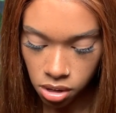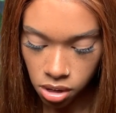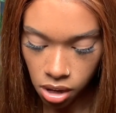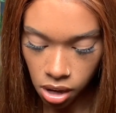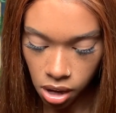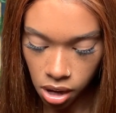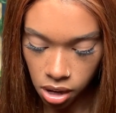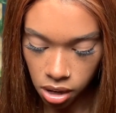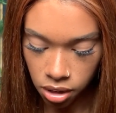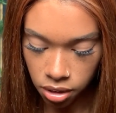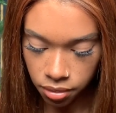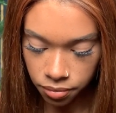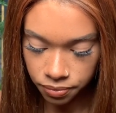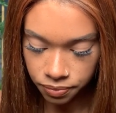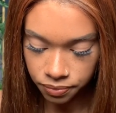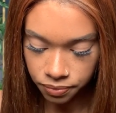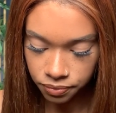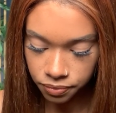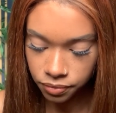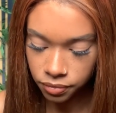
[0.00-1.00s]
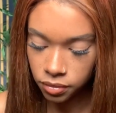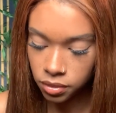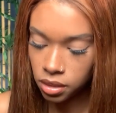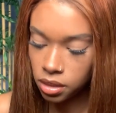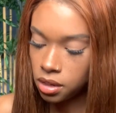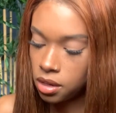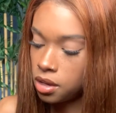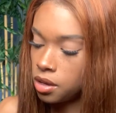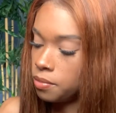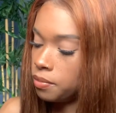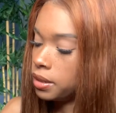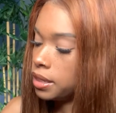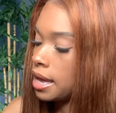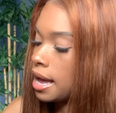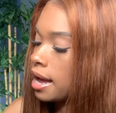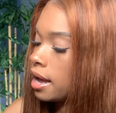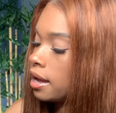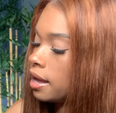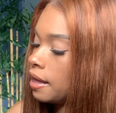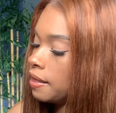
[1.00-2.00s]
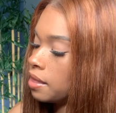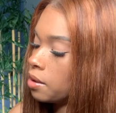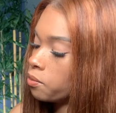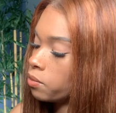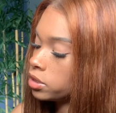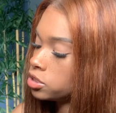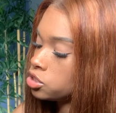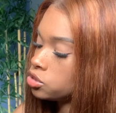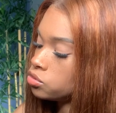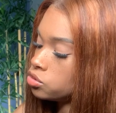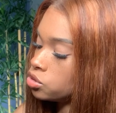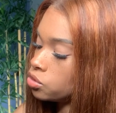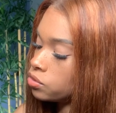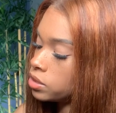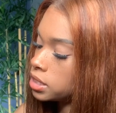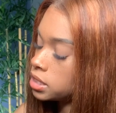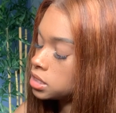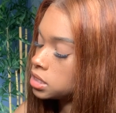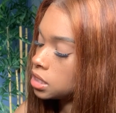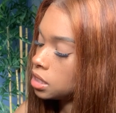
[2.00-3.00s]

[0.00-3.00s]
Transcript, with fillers: of. Um, but yeah, and then once you do this,